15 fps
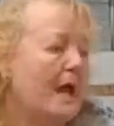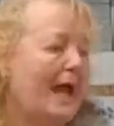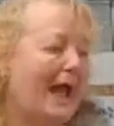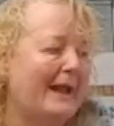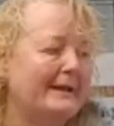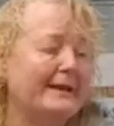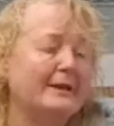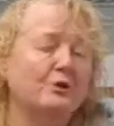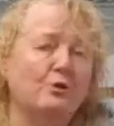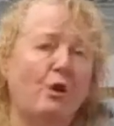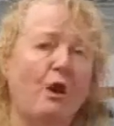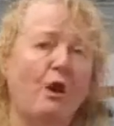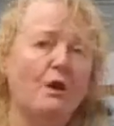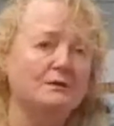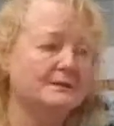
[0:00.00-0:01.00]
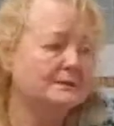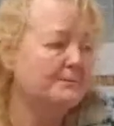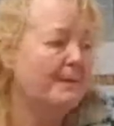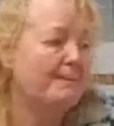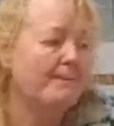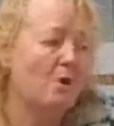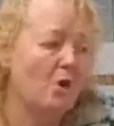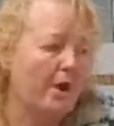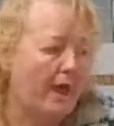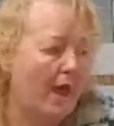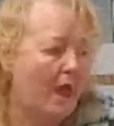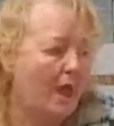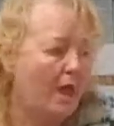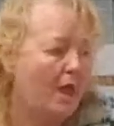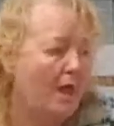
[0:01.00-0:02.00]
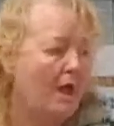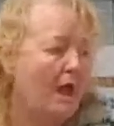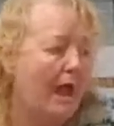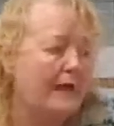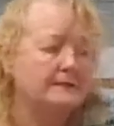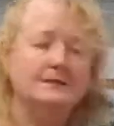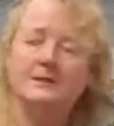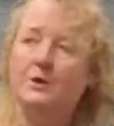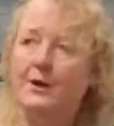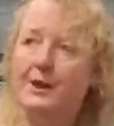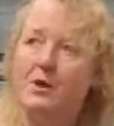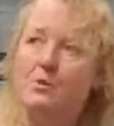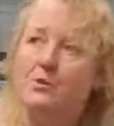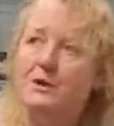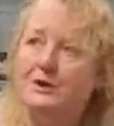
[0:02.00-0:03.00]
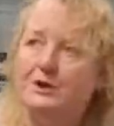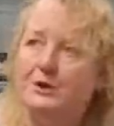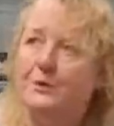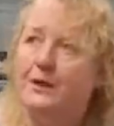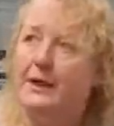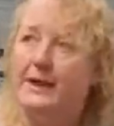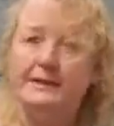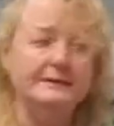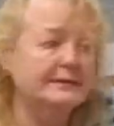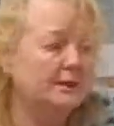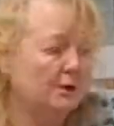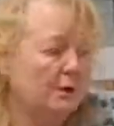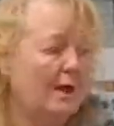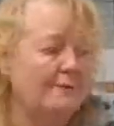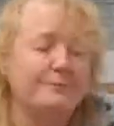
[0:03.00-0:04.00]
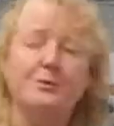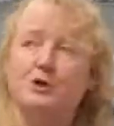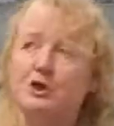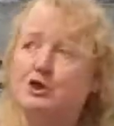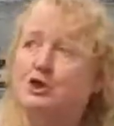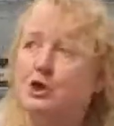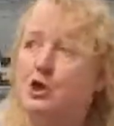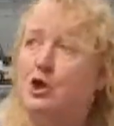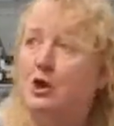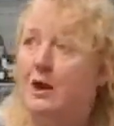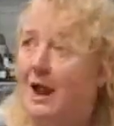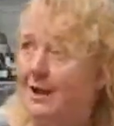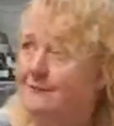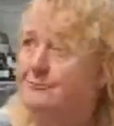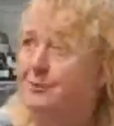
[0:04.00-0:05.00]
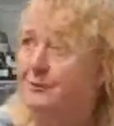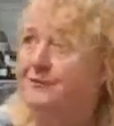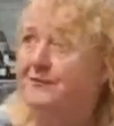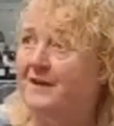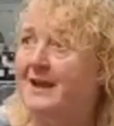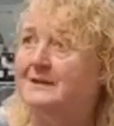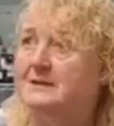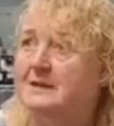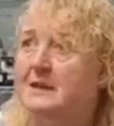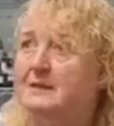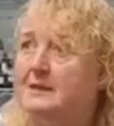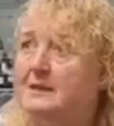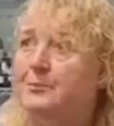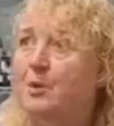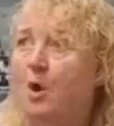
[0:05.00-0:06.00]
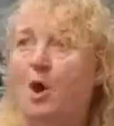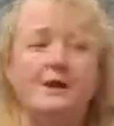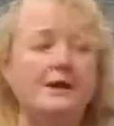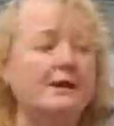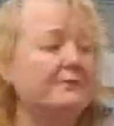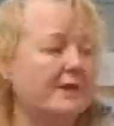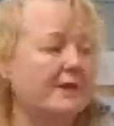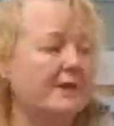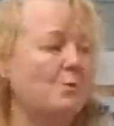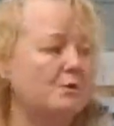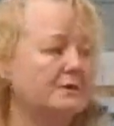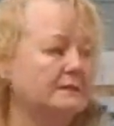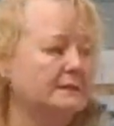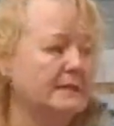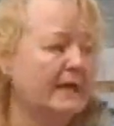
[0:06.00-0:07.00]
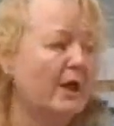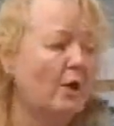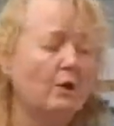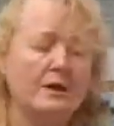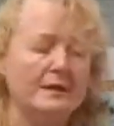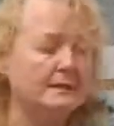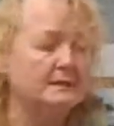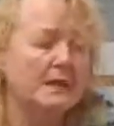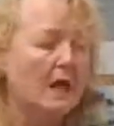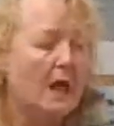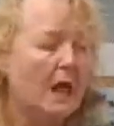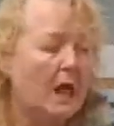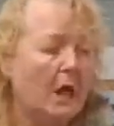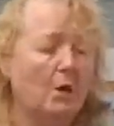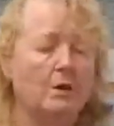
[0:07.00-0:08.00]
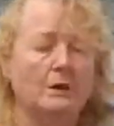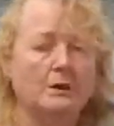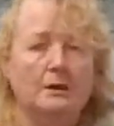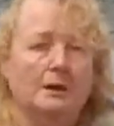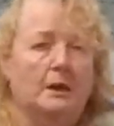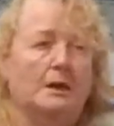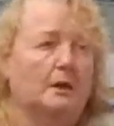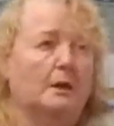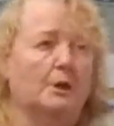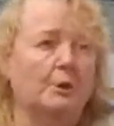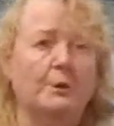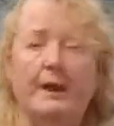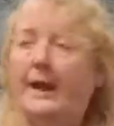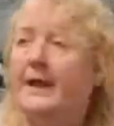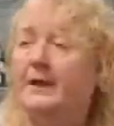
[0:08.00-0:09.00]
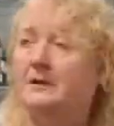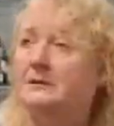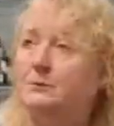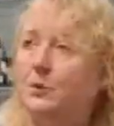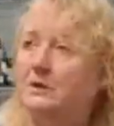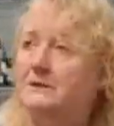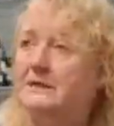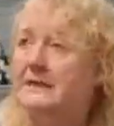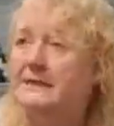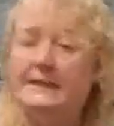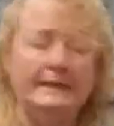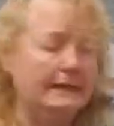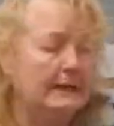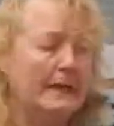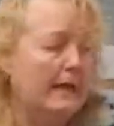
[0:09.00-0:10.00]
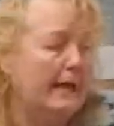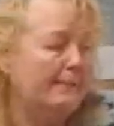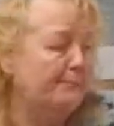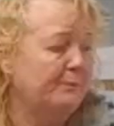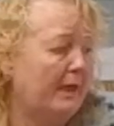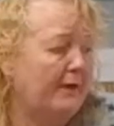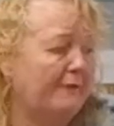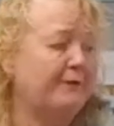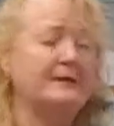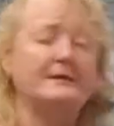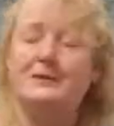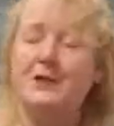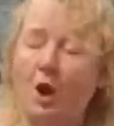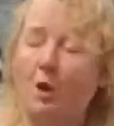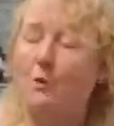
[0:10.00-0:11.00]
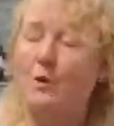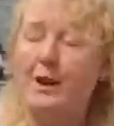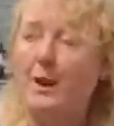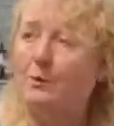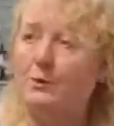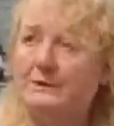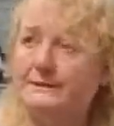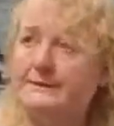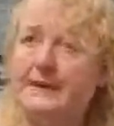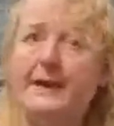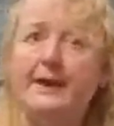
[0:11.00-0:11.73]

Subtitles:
and it'll cost me money. And so I don't want to do it until I'm for sure I've perfected the product that I want to sell, because who cares what's in it if it's not what I want to